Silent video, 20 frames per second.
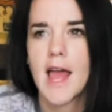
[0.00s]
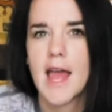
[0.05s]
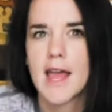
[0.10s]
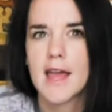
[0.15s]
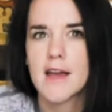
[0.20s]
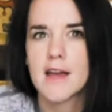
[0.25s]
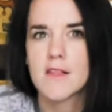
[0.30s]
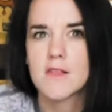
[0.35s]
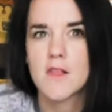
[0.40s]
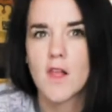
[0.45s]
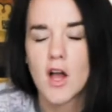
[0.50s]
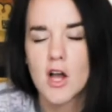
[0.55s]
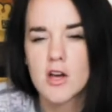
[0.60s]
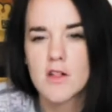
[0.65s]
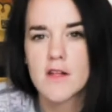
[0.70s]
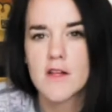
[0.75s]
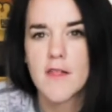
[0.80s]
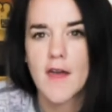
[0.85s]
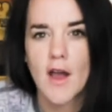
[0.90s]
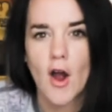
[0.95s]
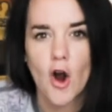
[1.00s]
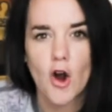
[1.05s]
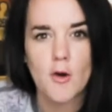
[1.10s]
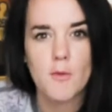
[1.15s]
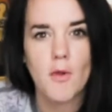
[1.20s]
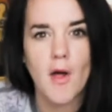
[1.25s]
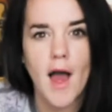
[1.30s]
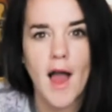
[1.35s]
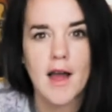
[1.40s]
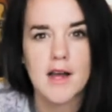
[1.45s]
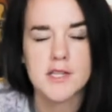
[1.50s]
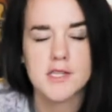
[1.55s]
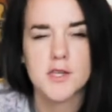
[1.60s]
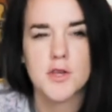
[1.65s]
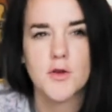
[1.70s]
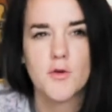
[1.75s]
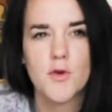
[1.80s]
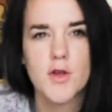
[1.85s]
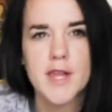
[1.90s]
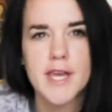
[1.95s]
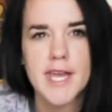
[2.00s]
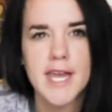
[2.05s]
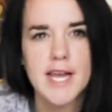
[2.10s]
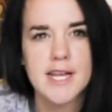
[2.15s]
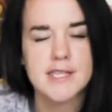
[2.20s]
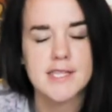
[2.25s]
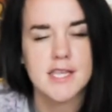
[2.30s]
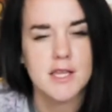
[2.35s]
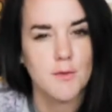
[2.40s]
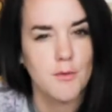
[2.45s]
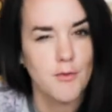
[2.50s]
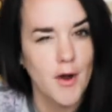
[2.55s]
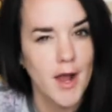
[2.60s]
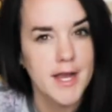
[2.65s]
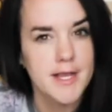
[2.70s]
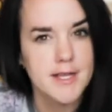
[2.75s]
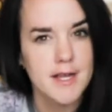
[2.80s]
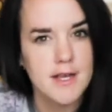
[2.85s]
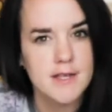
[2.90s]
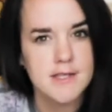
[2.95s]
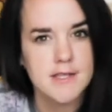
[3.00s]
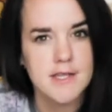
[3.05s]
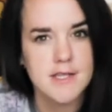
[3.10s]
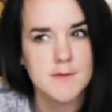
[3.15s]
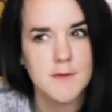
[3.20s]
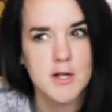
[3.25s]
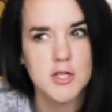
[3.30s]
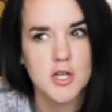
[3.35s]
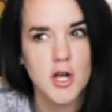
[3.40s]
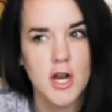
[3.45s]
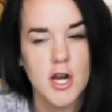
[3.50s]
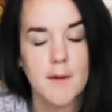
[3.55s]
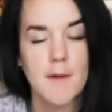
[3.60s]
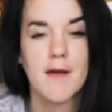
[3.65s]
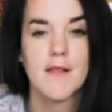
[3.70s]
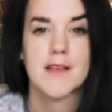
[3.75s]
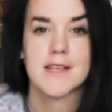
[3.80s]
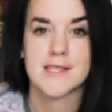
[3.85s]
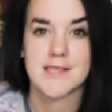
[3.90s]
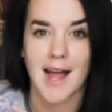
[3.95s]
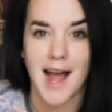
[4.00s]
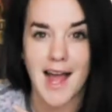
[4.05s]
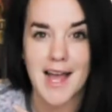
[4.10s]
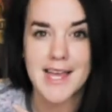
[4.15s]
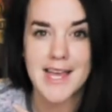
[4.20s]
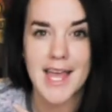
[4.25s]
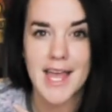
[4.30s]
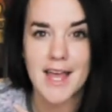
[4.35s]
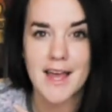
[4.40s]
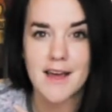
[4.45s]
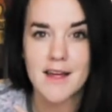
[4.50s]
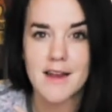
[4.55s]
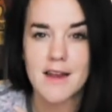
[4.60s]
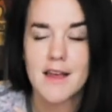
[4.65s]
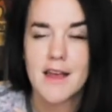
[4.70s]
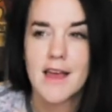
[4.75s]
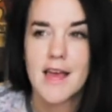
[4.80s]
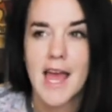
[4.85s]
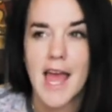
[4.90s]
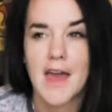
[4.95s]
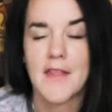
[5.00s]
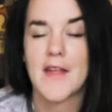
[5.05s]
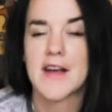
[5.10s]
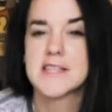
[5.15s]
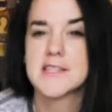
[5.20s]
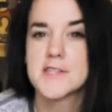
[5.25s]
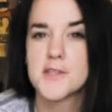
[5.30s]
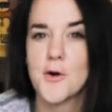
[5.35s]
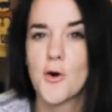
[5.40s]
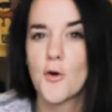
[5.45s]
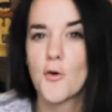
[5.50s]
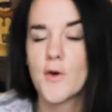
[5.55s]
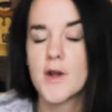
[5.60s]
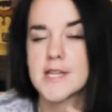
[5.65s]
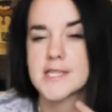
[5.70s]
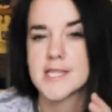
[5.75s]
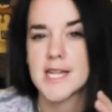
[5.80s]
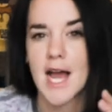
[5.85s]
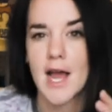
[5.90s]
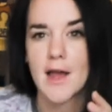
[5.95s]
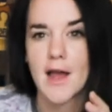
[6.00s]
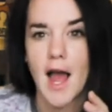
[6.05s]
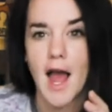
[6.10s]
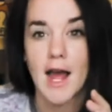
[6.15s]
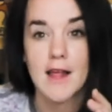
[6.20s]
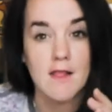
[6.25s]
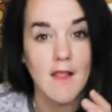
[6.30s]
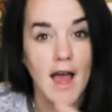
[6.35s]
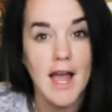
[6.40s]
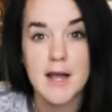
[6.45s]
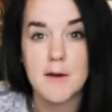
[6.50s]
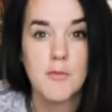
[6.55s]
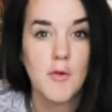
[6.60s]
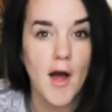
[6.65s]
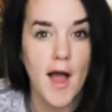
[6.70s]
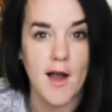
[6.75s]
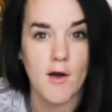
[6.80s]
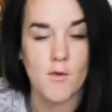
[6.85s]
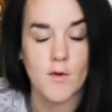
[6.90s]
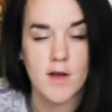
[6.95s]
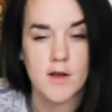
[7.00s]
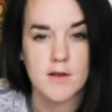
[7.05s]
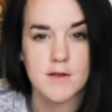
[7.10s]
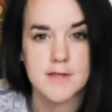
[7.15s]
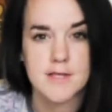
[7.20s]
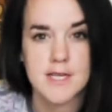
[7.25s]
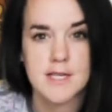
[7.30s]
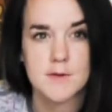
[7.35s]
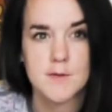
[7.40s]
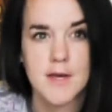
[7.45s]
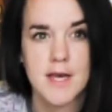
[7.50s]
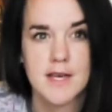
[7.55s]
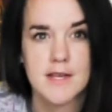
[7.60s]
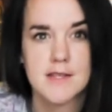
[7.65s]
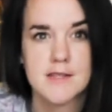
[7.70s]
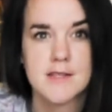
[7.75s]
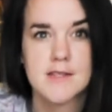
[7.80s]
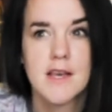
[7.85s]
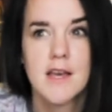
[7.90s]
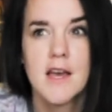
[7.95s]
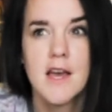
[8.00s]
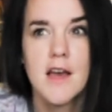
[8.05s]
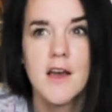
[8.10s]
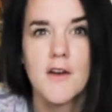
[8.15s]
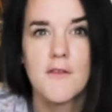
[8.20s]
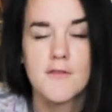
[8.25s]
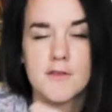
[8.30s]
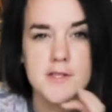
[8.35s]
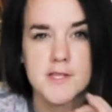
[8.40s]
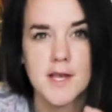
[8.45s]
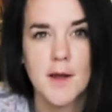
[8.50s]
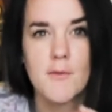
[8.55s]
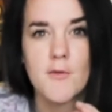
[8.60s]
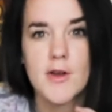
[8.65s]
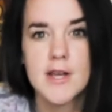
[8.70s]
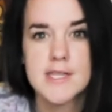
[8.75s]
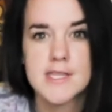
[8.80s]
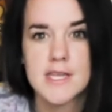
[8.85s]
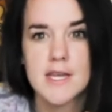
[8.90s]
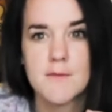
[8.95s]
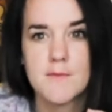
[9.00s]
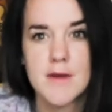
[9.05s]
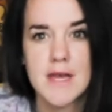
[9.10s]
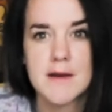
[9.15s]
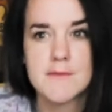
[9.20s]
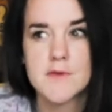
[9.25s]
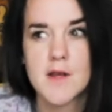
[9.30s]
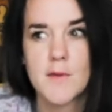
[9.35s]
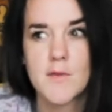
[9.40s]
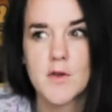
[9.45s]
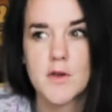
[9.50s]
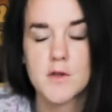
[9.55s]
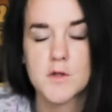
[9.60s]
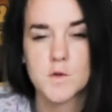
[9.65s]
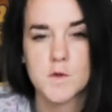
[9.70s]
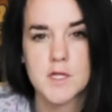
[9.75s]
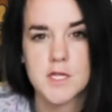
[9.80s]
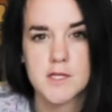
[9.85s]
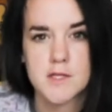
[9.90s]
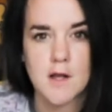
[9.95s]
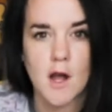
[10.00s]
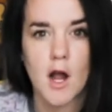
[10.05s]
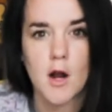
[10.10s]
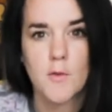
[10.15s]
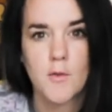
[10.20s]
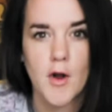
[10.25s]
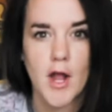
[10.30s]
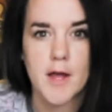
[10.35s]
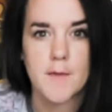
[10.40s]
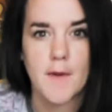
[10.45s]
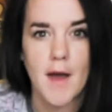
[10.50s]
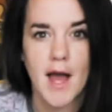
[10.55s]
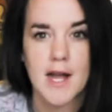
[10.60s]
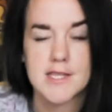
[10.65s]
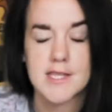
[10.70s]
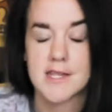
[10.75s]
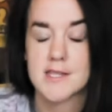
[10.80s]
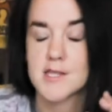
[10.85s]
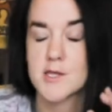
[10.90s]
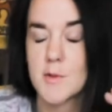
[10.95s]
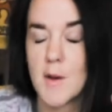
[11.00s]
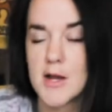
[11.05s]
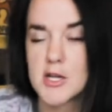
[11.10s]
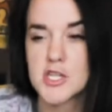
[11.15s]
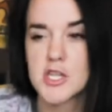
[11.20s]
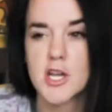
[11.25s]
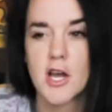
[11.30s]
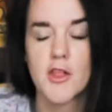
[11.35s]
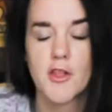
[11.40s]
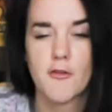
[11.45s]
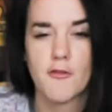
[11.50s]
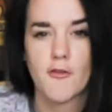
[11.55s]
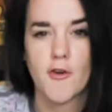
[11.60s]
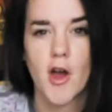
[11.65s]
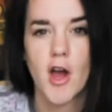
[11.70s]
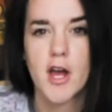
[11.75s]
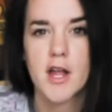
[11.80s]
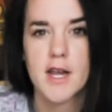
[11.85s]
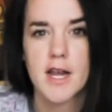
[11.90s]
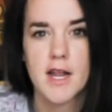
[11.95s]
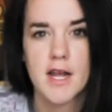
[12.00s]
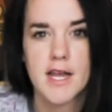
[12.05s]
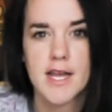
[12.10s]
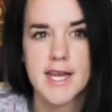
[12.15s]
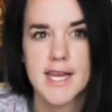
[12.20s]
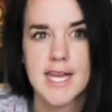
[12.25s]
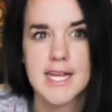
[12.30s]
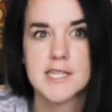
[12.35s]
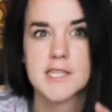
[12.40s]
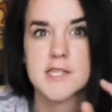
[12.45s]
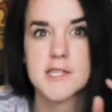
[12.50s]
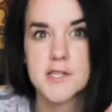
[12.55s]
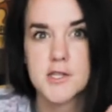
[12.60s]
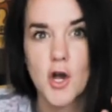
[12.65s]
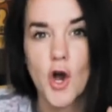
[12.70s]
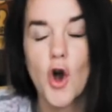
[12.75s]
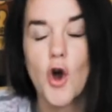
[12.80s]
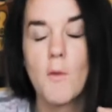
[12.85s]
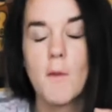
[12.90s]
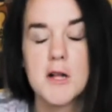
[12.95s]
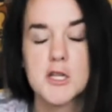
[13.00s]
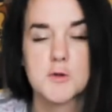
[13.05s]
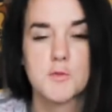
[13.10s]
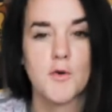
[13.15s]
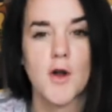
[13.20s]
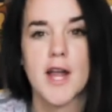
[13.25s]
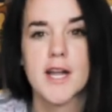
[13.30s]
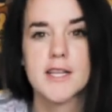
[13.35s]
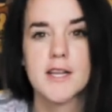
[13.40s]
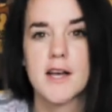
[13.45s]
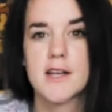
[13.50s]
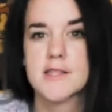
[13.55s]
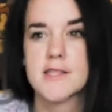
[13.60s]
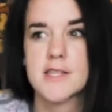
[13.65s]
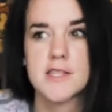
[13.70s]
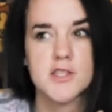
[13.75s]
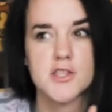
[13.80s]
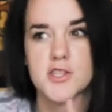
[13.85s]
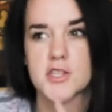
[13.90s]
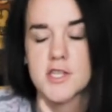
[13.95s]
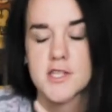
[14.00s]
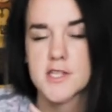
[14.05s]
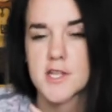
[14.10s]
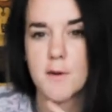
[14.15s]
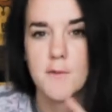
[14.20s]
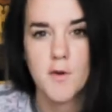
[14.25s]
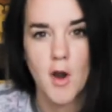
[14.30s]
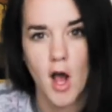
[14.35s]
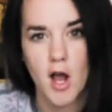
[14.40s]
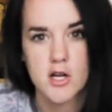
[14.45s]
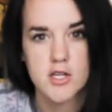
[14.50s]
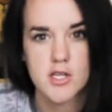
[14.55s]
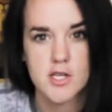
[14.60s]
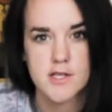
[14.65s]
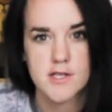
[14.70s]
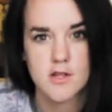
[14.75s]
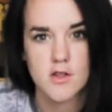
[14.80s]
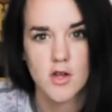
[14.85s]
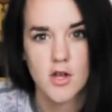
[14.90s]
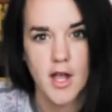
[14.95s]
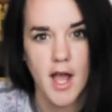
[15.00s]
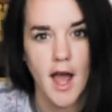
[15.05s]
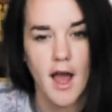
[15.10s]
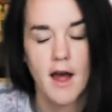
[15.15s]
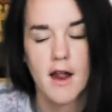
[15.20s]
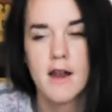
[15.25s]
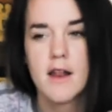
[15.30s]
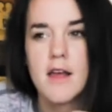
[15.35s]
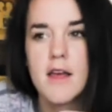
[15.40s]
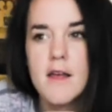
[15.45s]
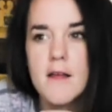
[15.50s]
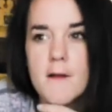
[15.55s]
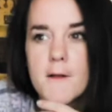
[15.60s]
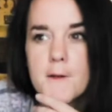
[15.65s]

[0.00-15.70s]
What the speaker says: And luckily they are black, so you really can't see the brake dust as much on them, at least I can't. And that's the whole reason I like black wheels, is because for some reason BMWs with the stock brake pads, especially on the front, get so much brake dust, it's just obnoxious to look at.